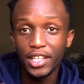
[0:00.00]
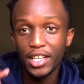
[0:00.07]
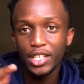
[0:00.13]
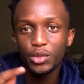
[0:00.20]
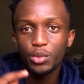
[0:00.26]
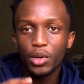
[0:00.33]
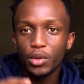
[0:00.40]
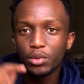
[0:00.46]
The
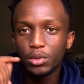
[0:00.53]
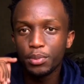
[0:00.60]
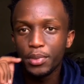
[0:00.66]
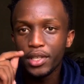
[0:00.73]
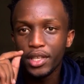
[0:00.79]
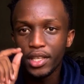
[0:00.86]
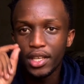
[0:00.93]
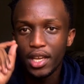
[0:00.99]
next one will
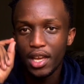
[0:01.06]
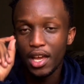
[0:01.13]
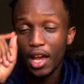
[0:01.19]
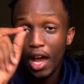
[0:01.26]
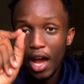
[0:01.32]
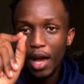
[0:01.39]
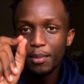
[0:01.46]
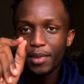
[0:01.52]
be
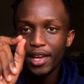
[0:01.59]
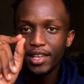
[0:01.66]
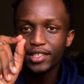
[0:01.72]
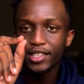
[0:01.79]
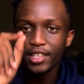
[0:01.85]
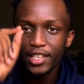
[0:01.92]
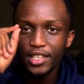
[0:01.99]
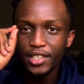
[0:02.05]

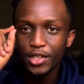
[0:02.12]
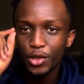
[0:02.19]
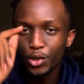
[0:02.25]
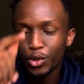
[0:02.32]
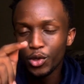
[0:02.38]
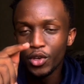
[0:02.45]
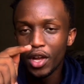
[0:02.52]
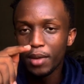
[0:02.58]
amazing,
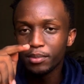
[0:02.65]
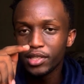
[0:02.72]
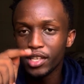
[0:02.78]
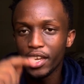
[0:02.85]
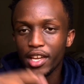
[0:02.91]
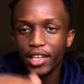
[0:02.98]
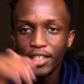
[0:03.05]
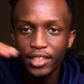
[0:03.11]
you know what I'm
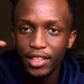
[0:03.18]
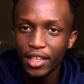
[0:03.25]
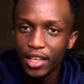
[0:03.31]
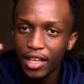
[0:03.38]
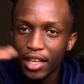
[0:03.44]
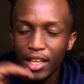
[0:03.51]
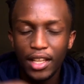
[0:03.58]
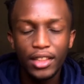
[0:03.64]
saying?
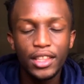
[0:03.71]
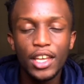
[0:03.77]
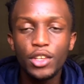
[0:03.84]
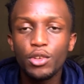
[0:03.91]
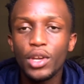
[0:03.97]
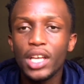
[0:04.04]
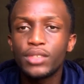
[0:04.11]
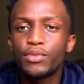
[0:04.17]

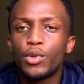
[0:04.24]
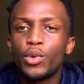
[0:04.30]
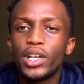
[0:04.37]
Thank you guys for